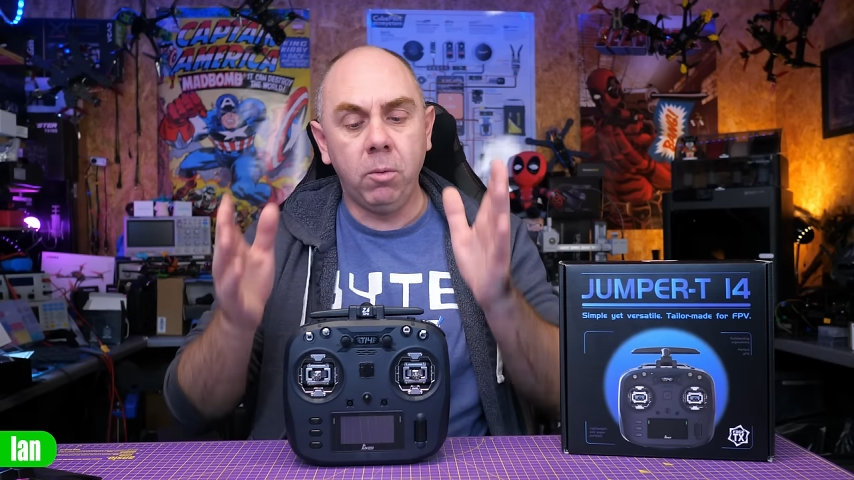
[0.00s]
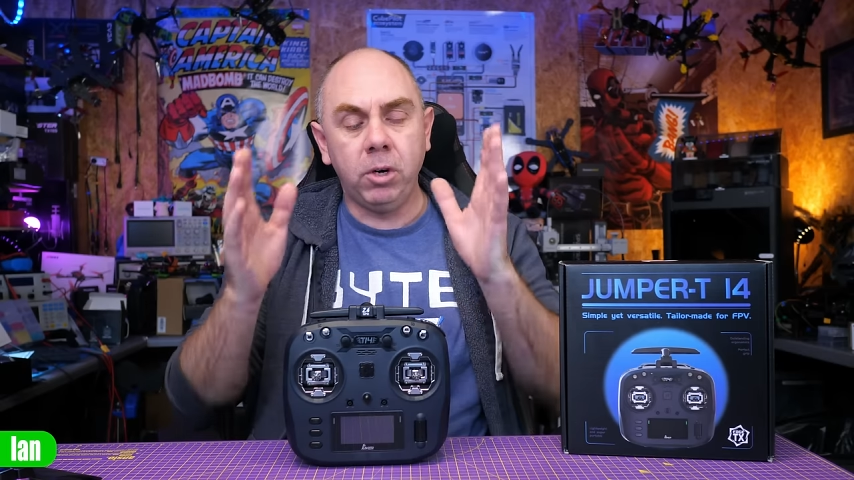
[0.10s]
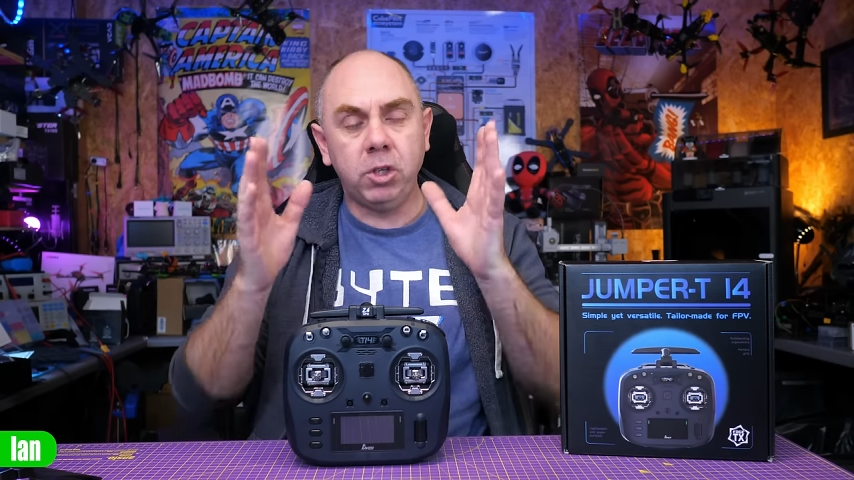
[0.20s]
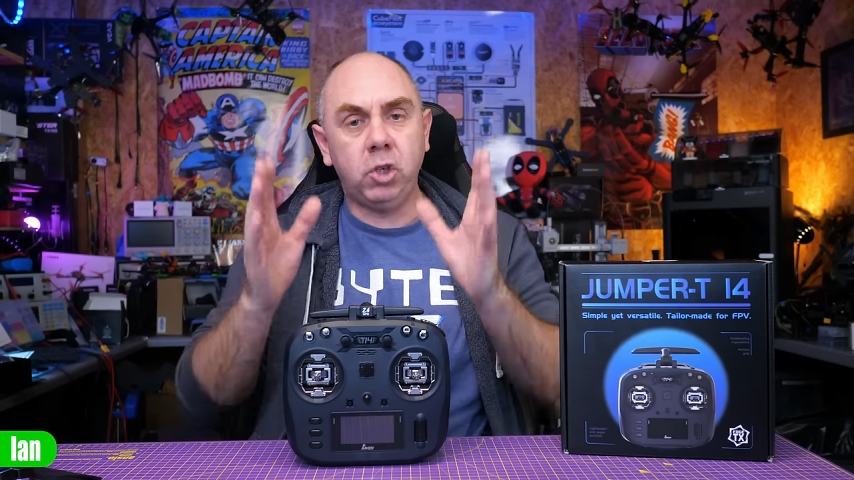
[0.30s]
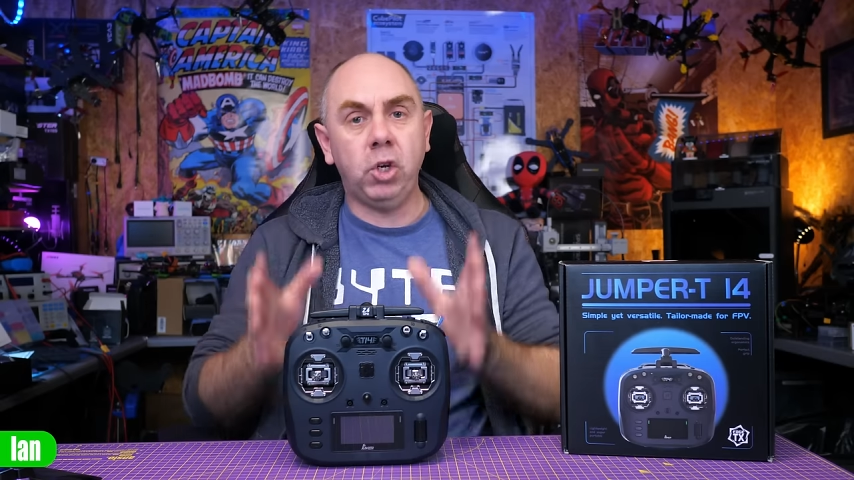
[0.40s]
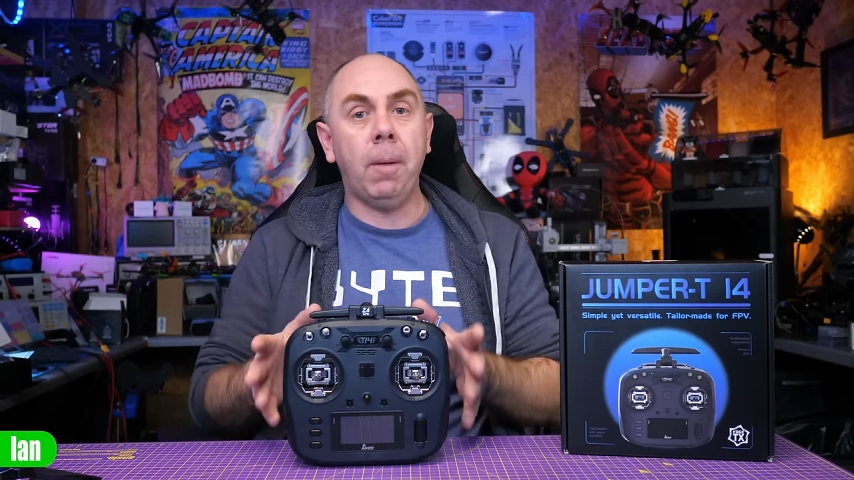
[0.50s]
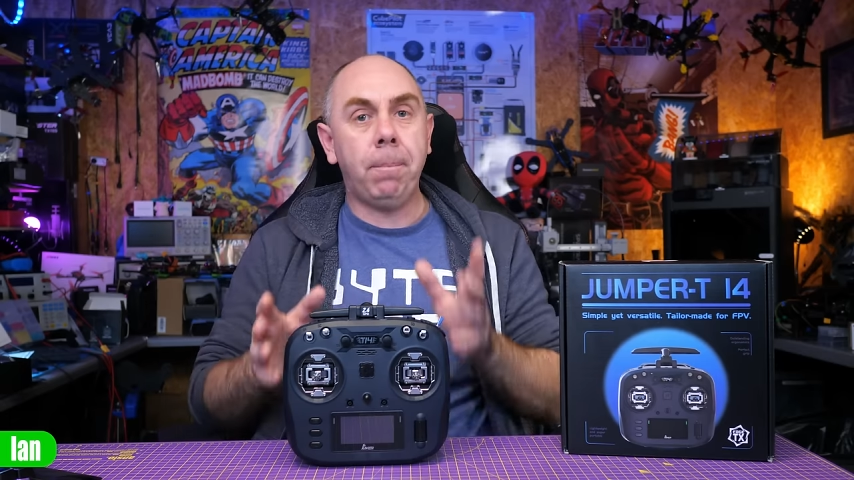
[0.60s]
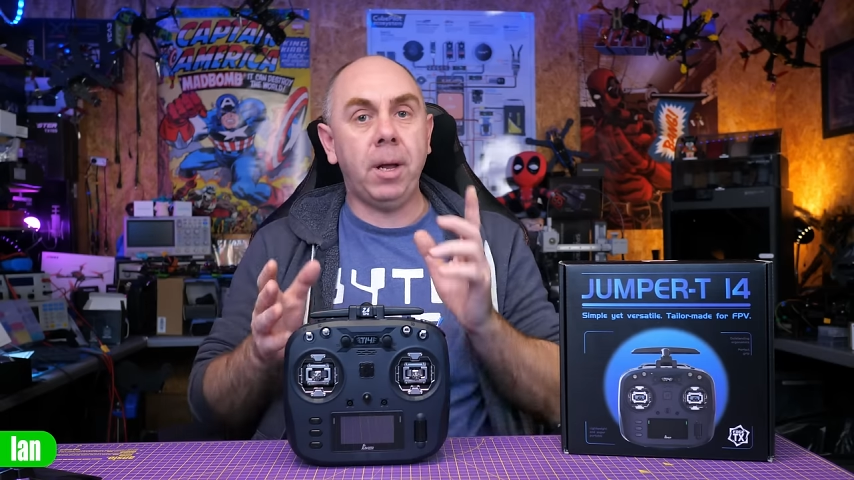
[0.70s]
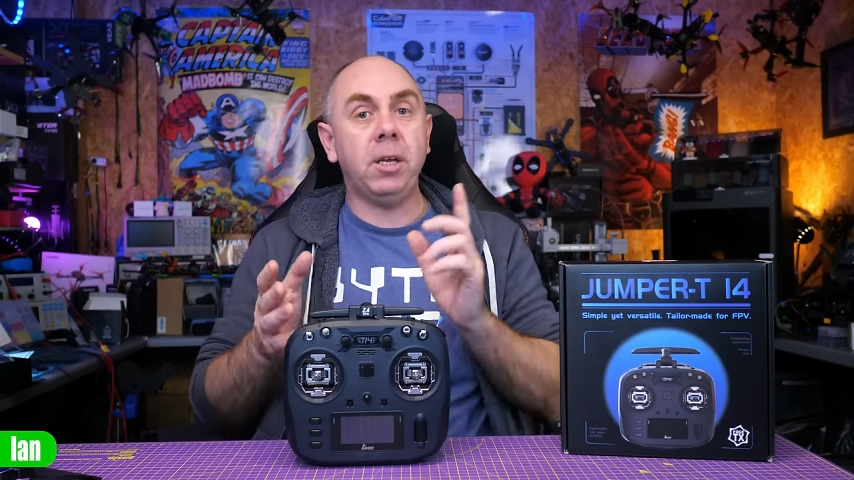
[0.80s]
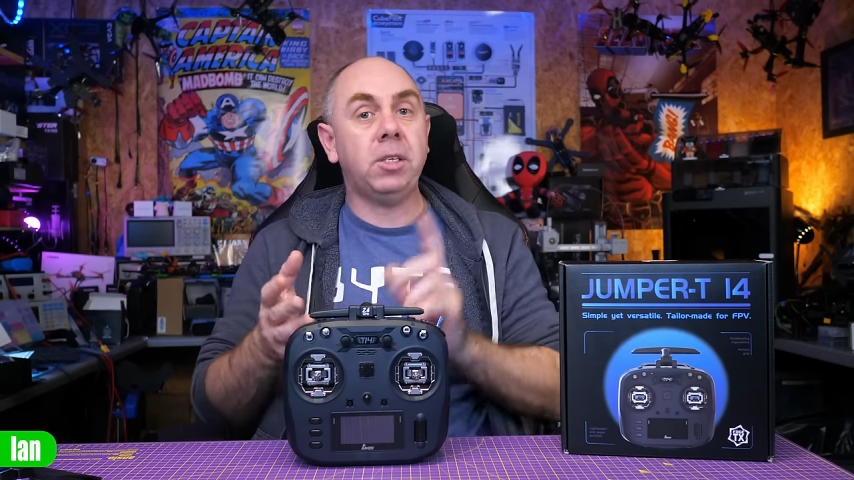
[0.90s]
whereas
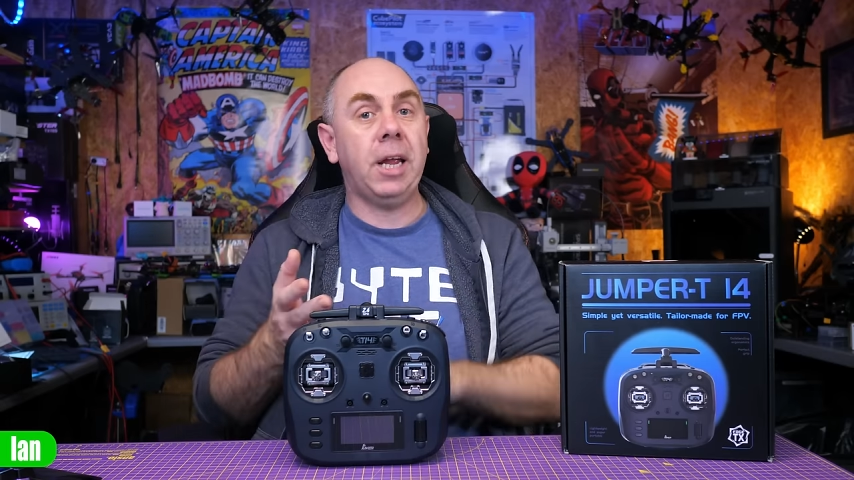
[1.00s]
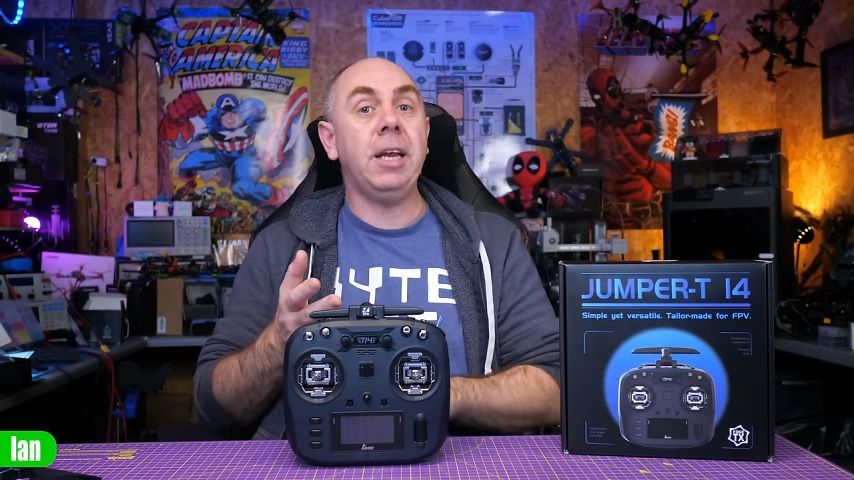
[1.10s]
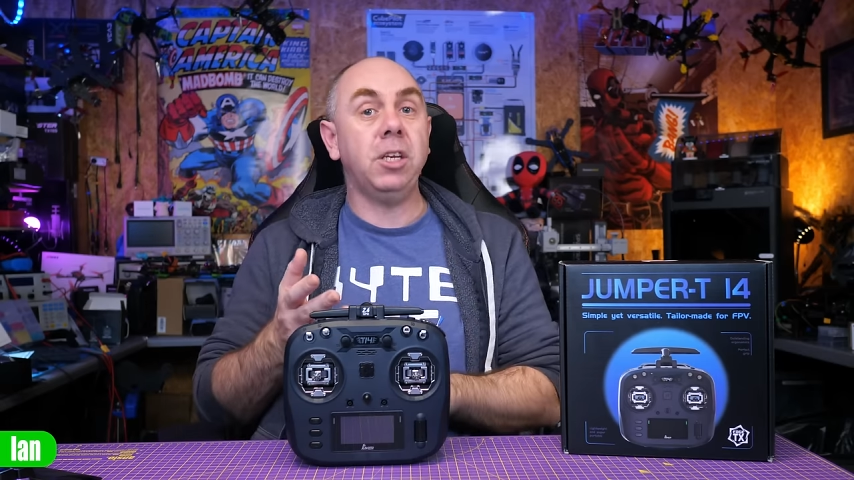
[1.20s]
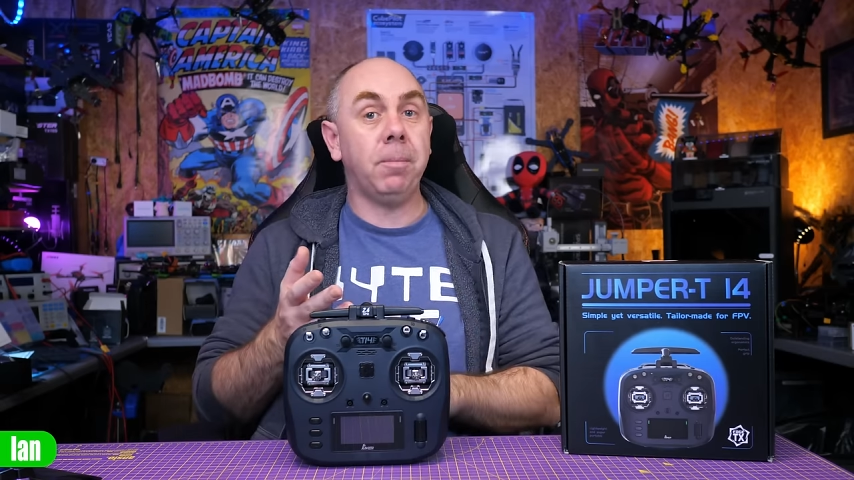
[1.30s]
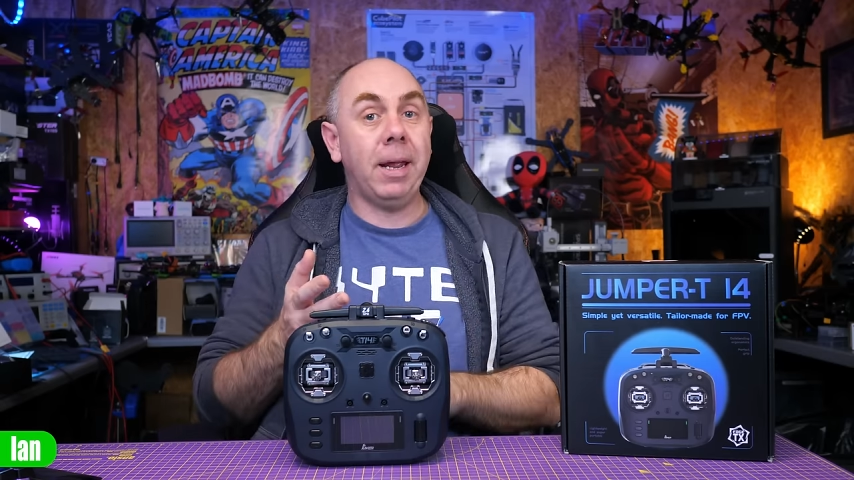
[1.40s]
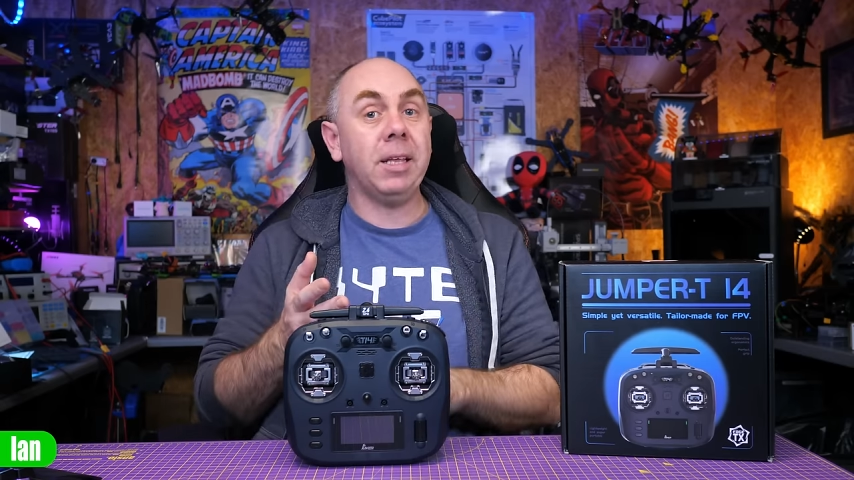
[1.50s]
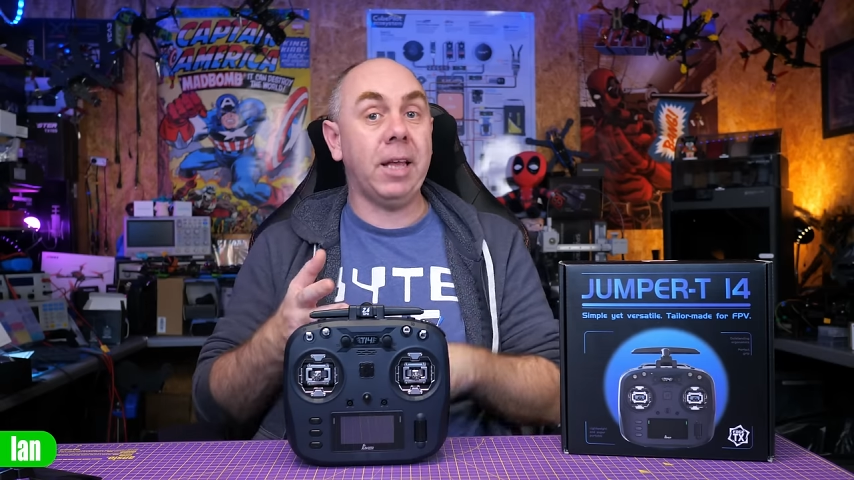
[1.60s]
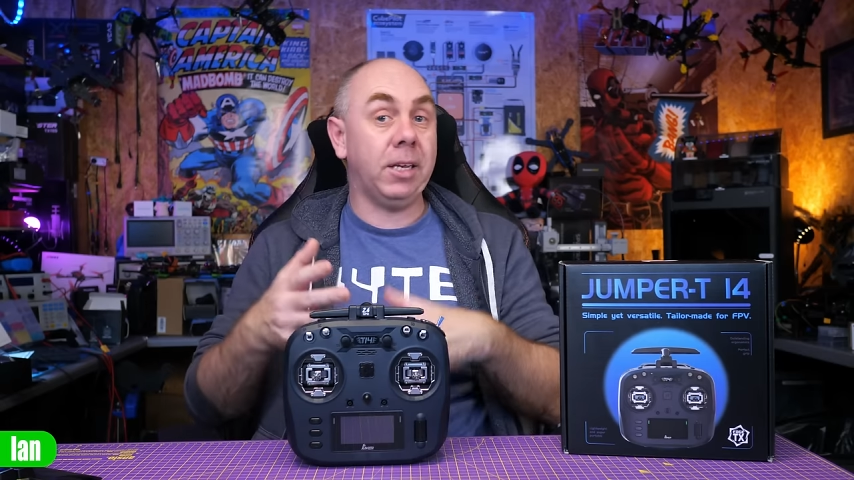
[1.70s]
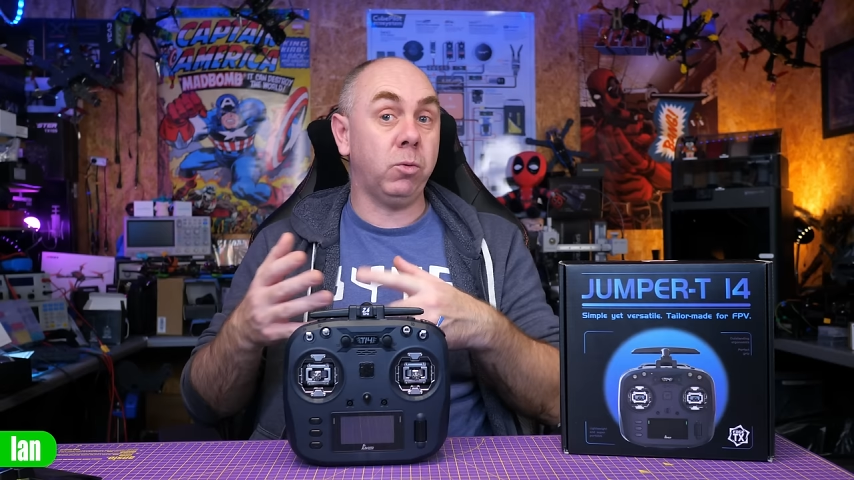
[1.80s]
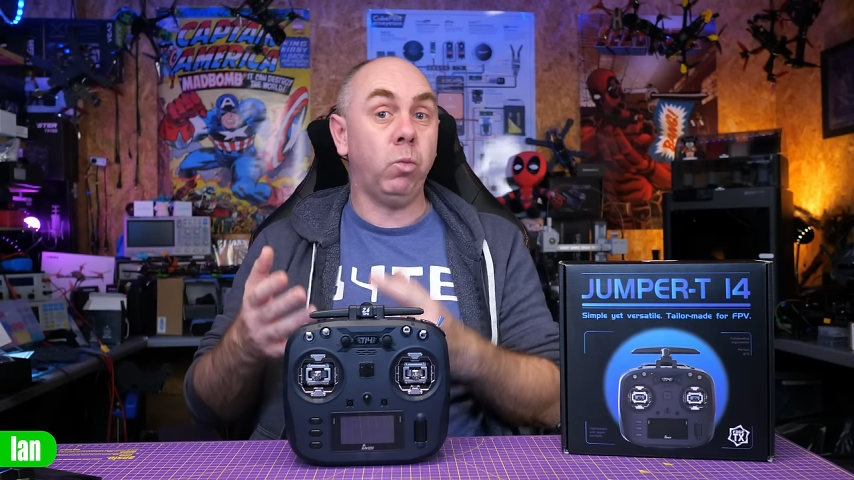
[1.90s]
Jumper tend to make
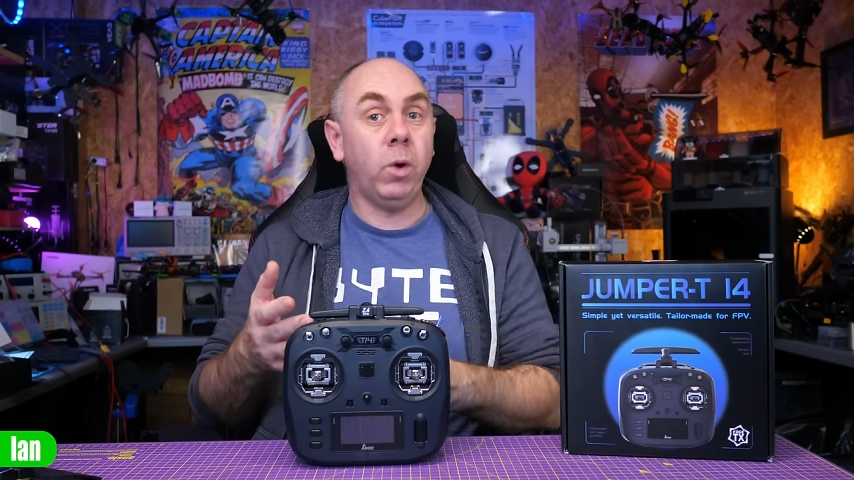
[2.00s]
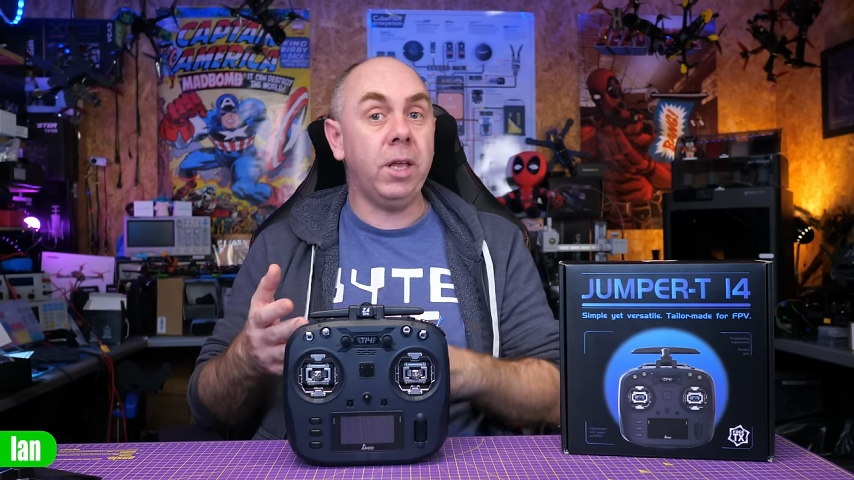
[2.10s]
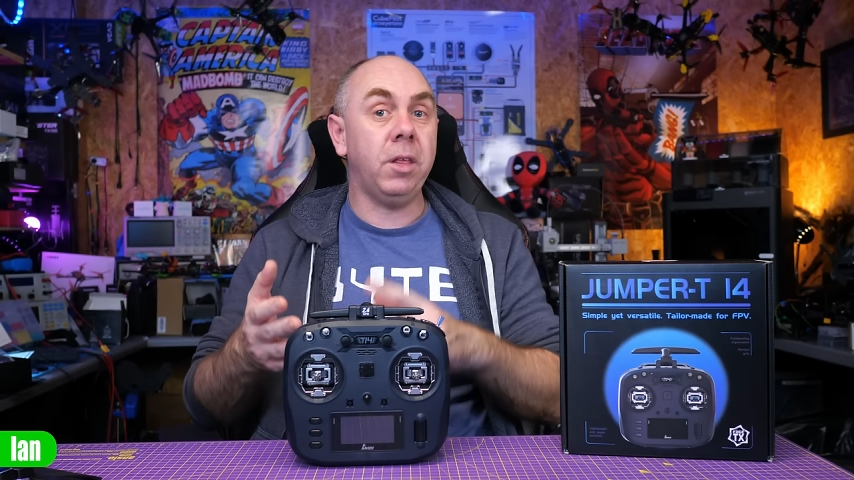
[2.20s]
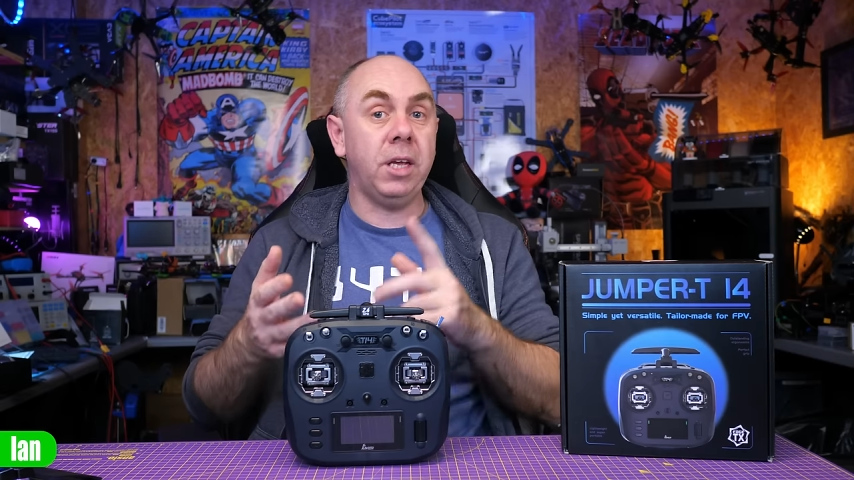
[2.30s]
theirs with